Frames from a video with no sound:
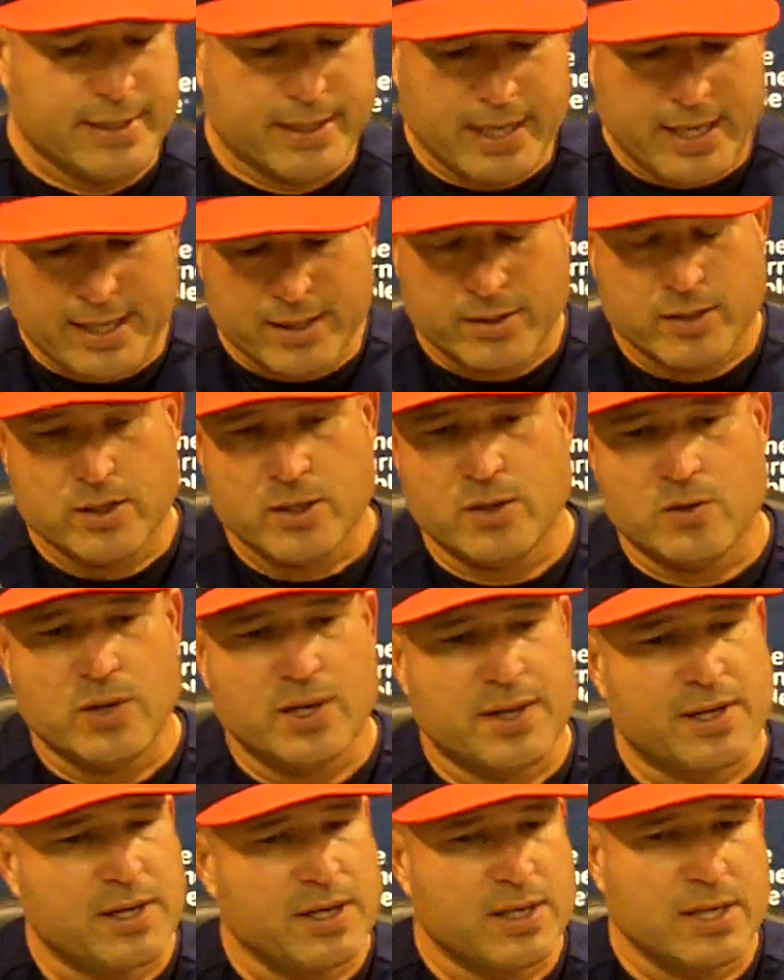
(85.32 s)
Yeah, you
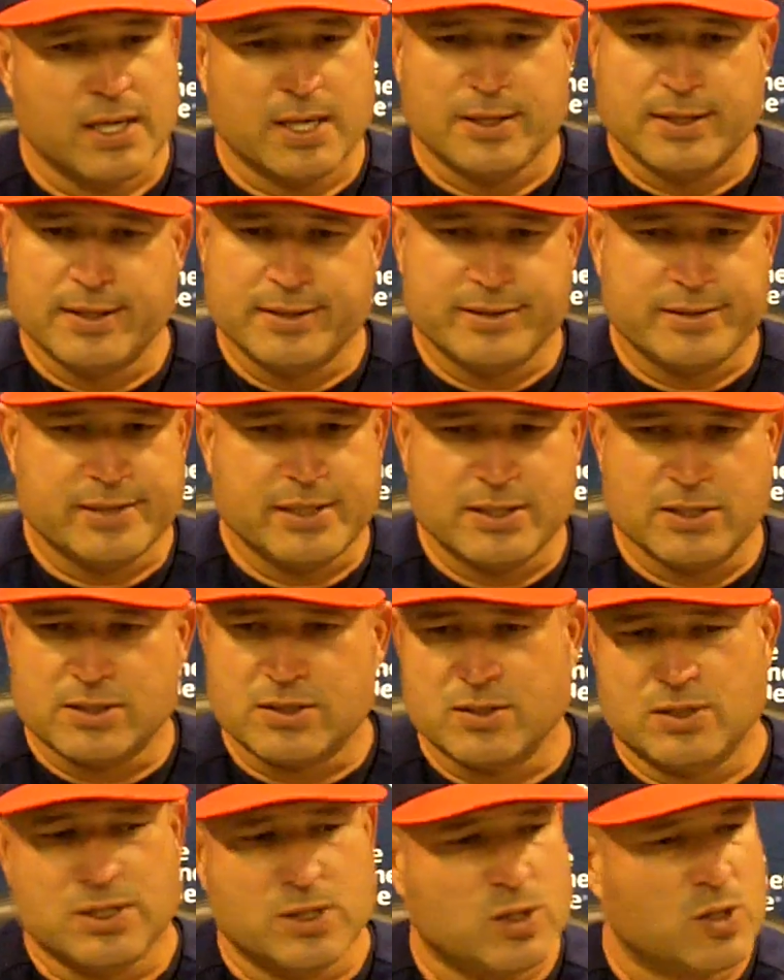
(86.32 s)
know, they just
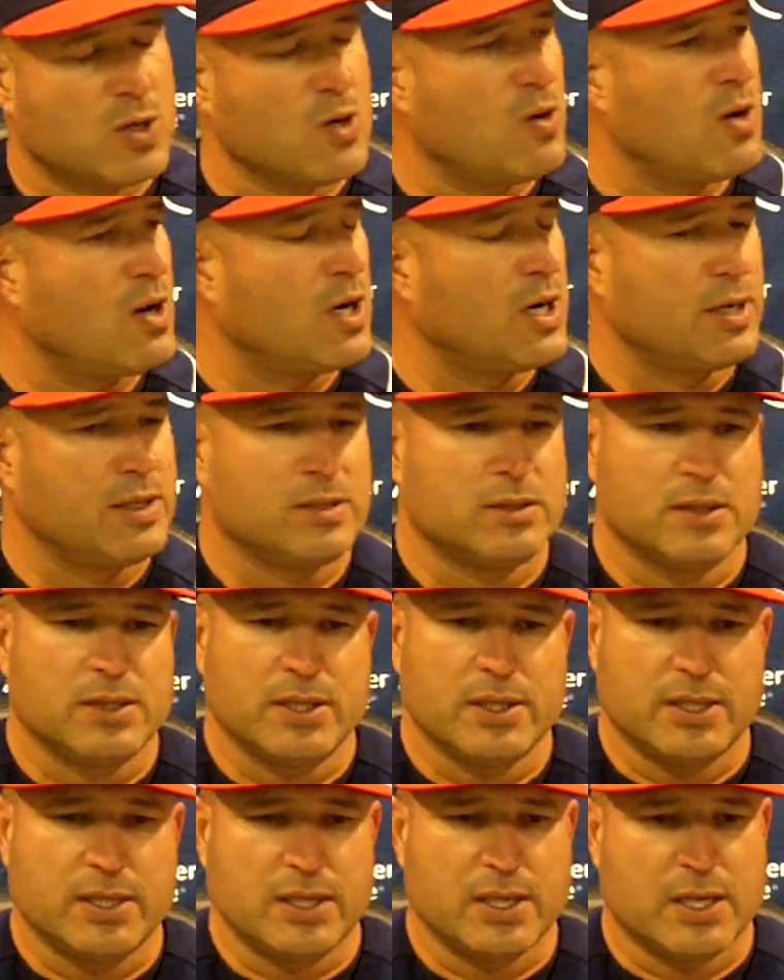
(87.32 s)
continue to go hard,
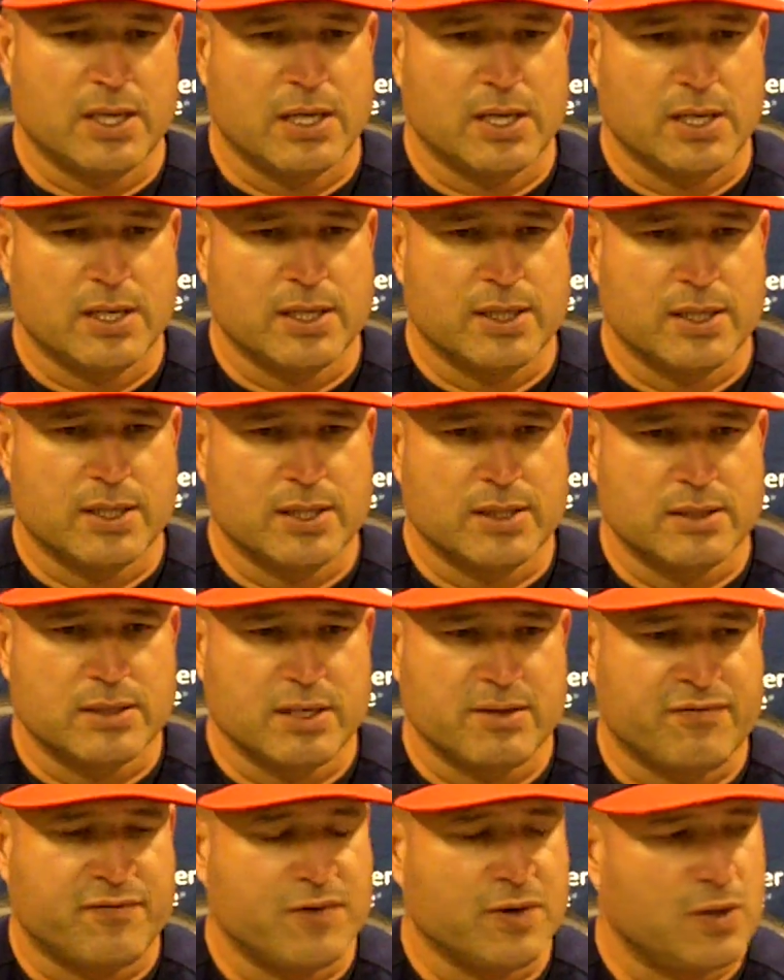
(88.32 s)
and
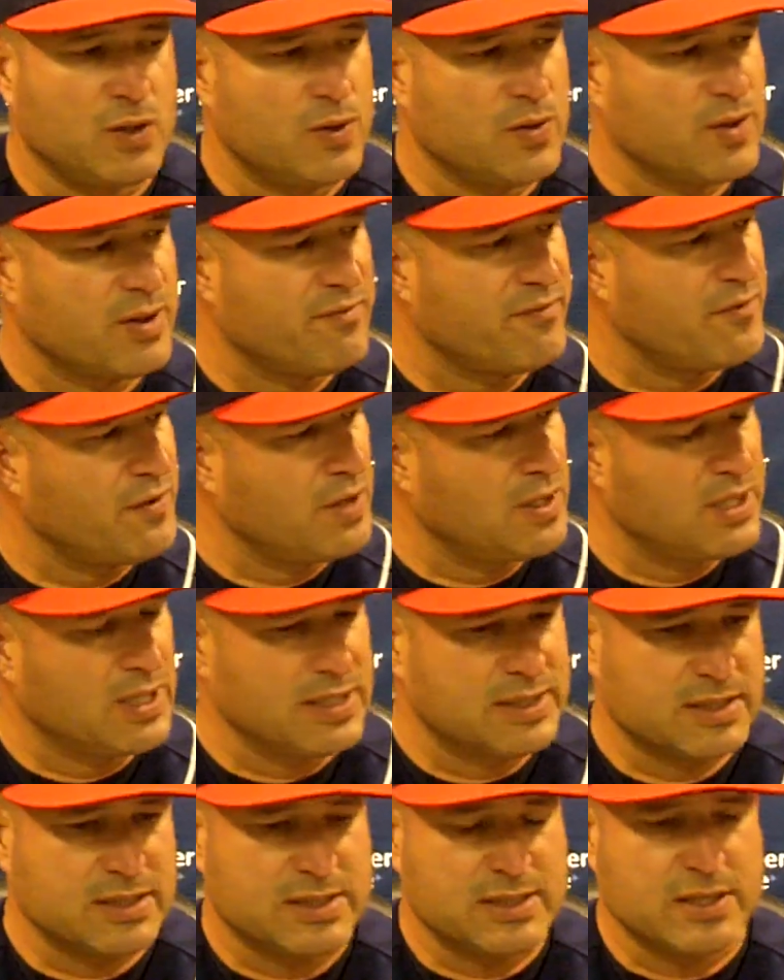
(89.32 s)
they feel, you can feel it
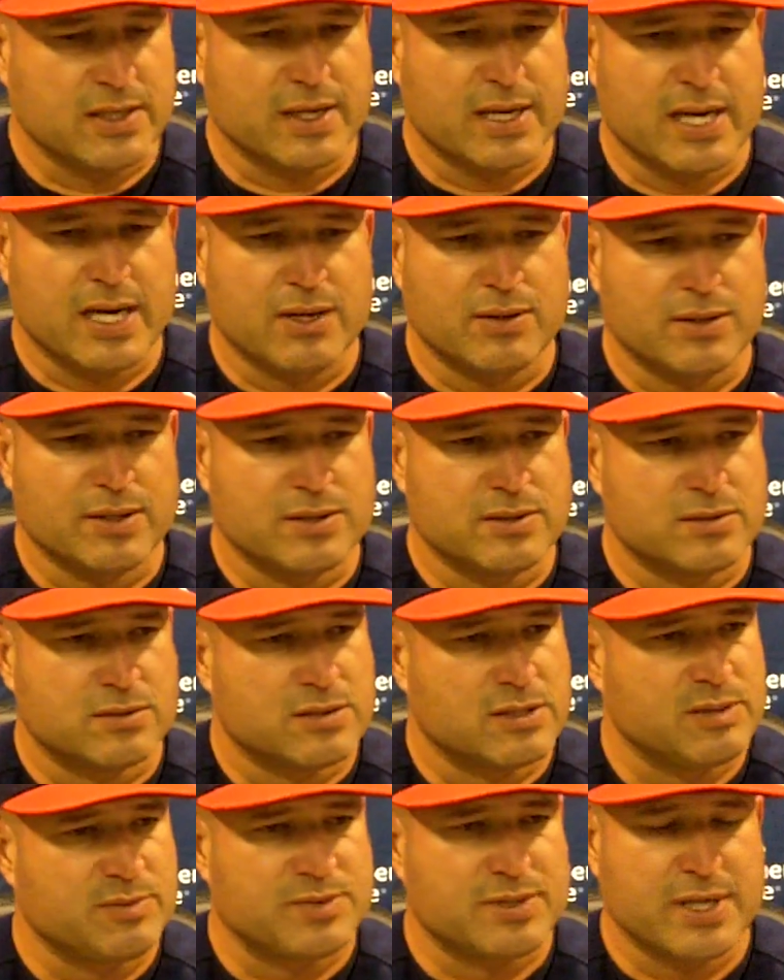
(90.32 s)
in the dugout. They
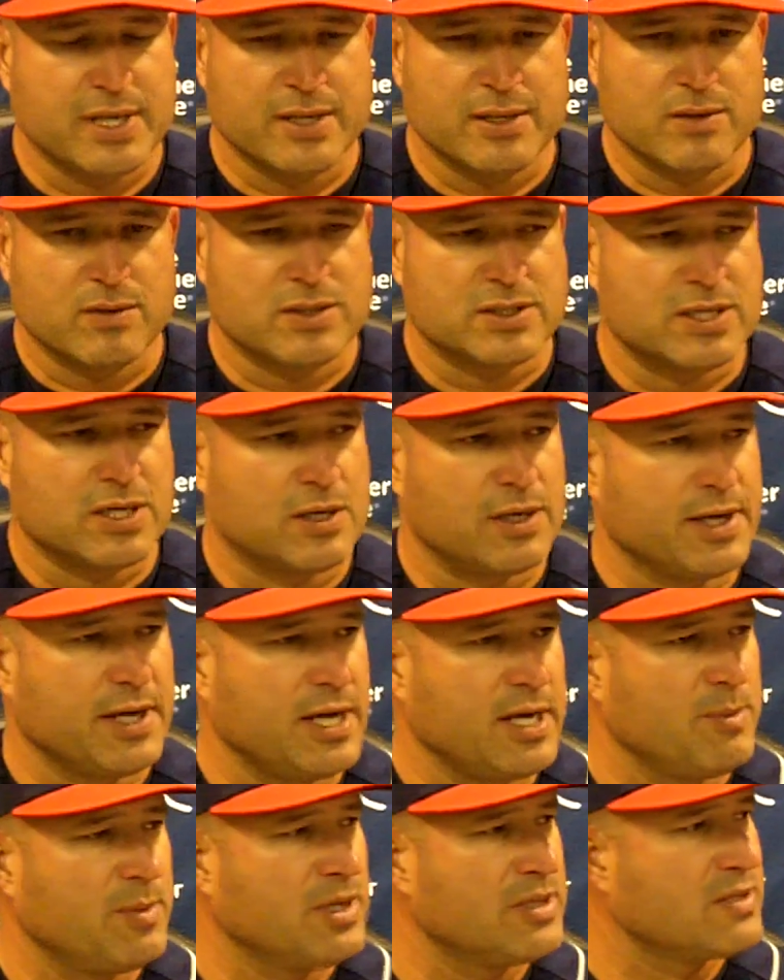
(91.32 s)
just keep saying, you know, it's our
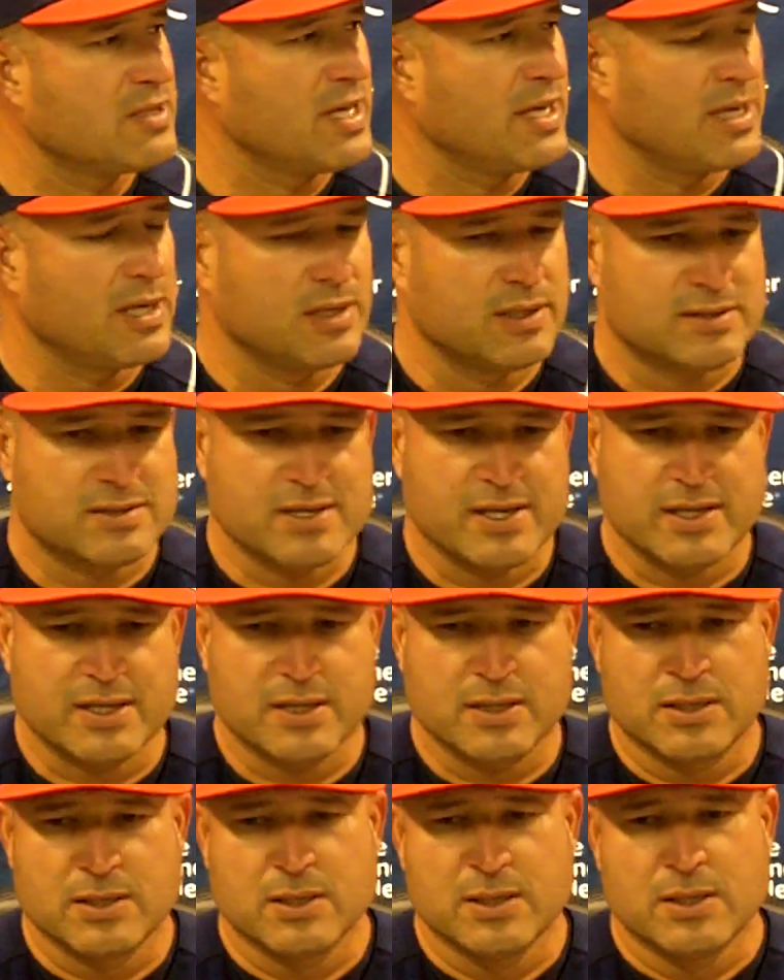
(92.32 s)
game, let's take
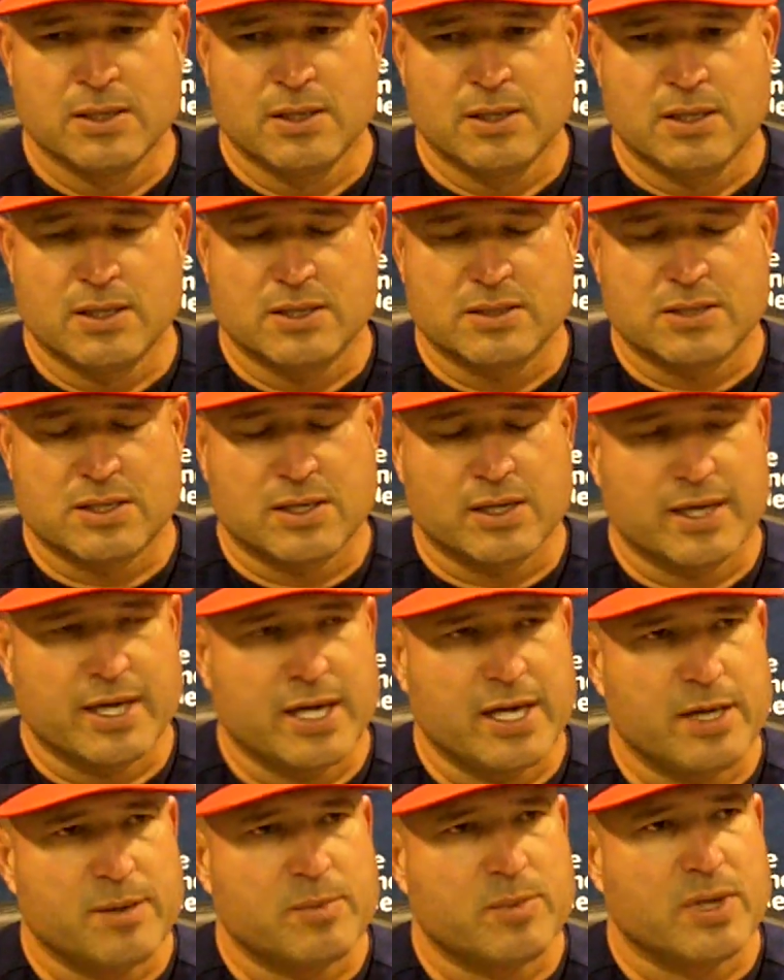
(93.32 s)
it, it's our
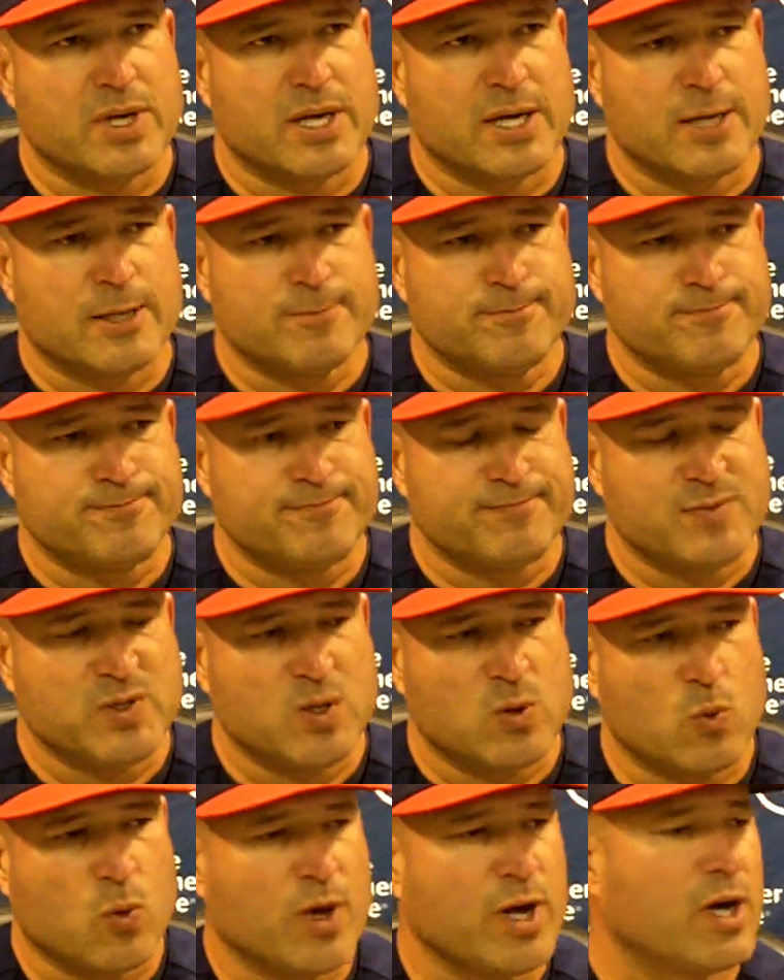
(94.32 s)
game. But, you
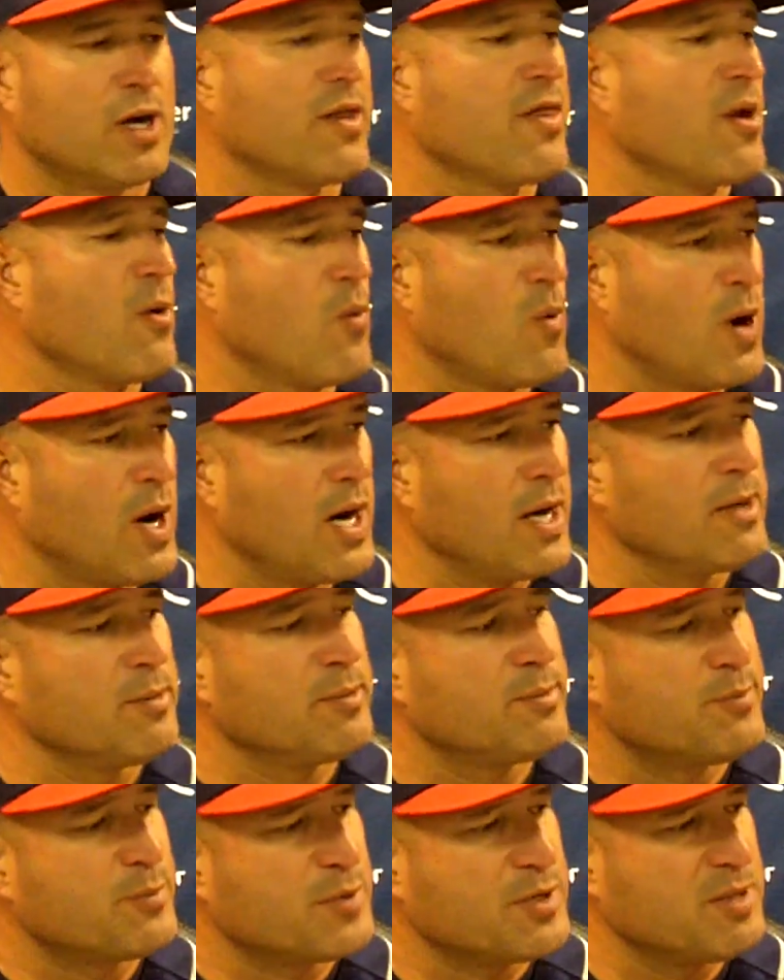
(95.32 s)
know, we are the
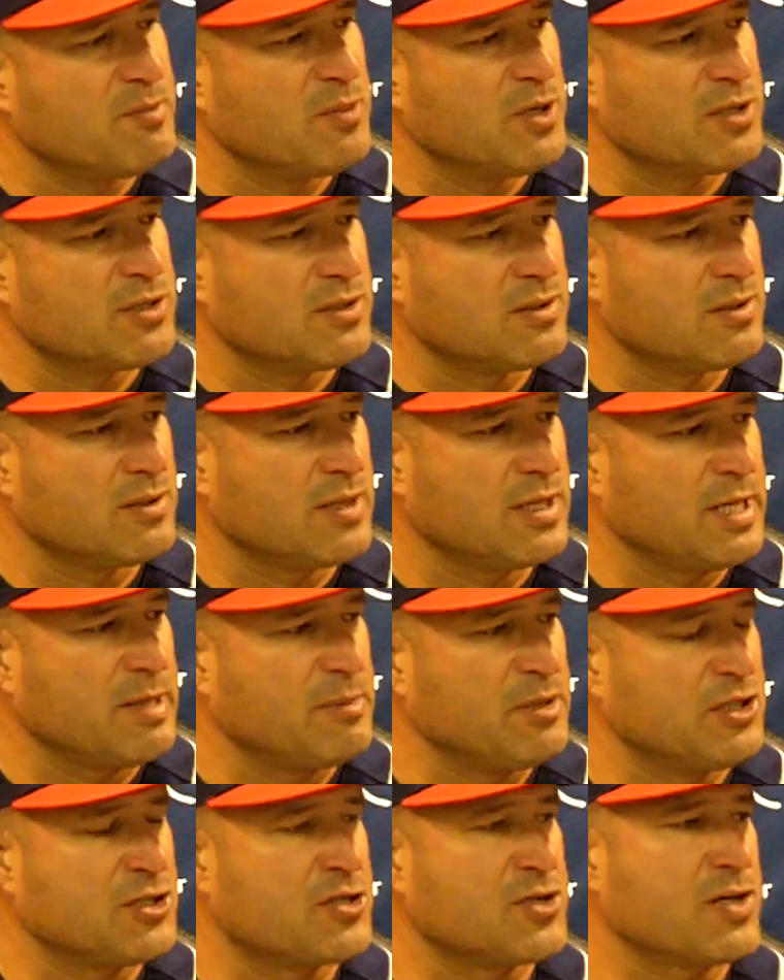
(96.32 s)
one pretty much
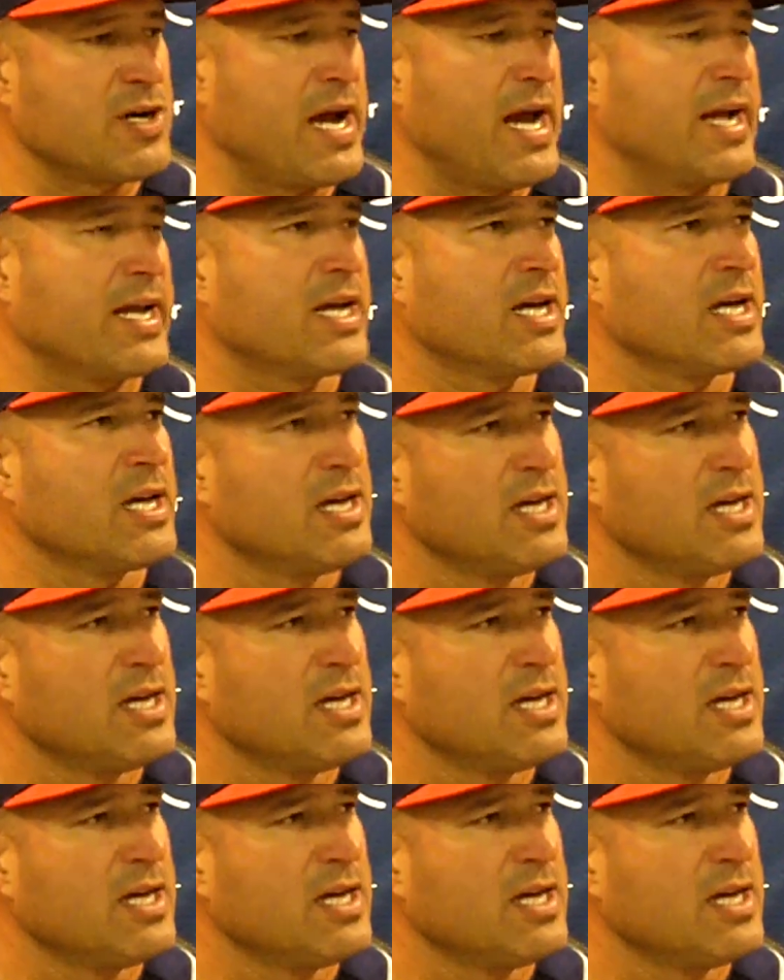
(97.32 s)
keeping track,